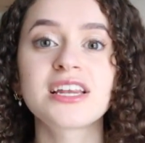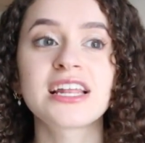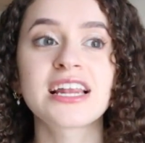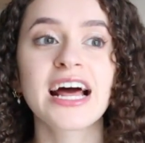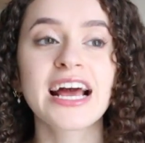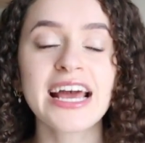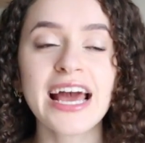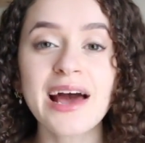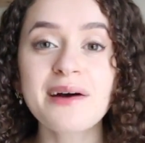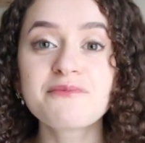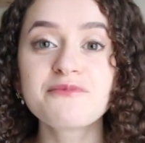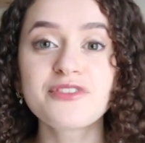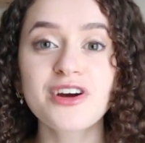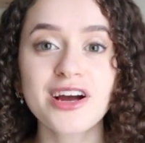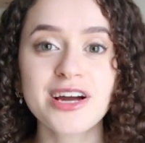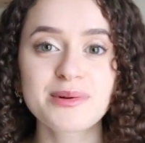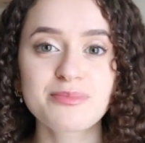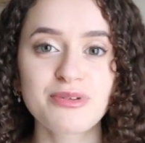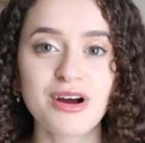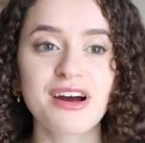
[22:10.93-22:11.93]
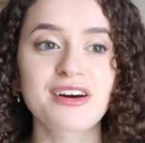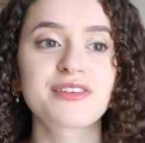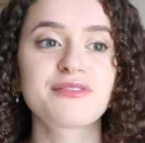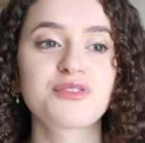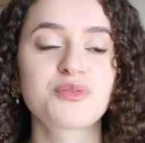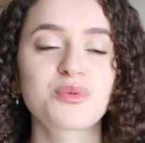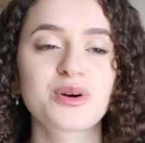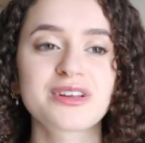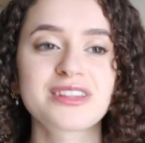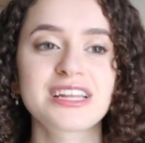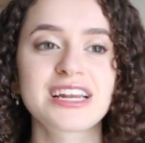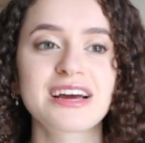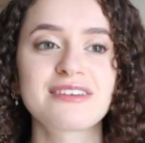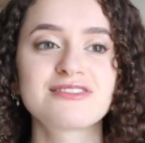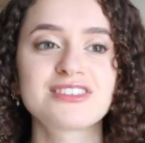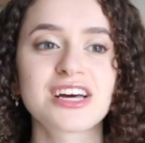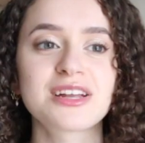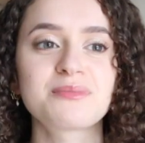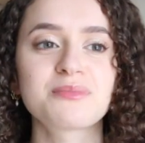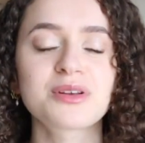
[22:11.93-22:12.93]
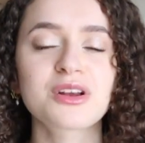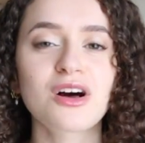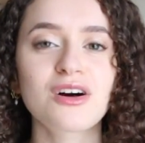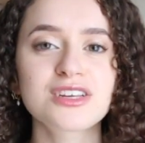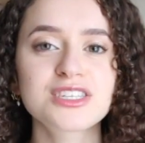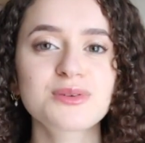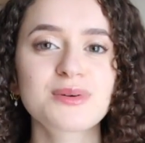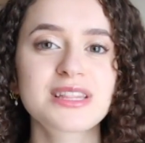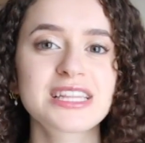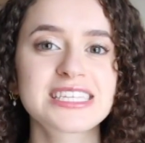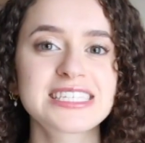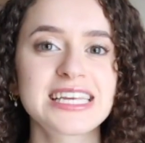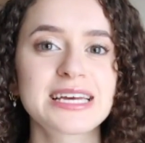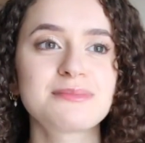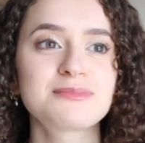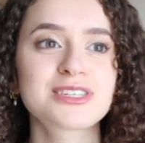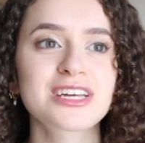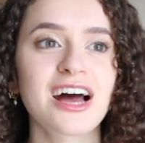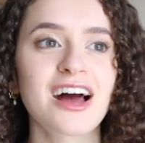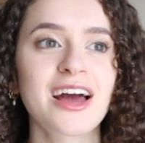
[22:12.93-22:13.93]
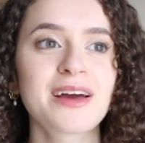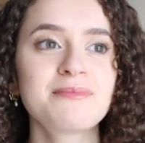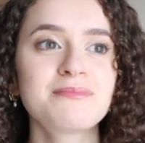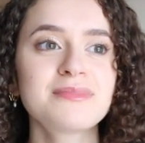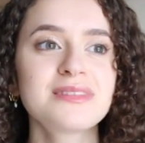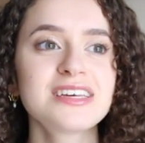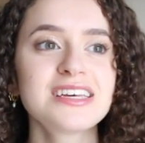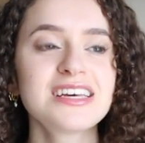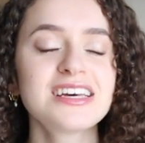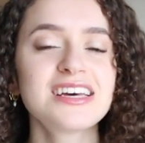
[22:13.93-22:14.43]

and I am very proud of the work that I've done, but also at the same time,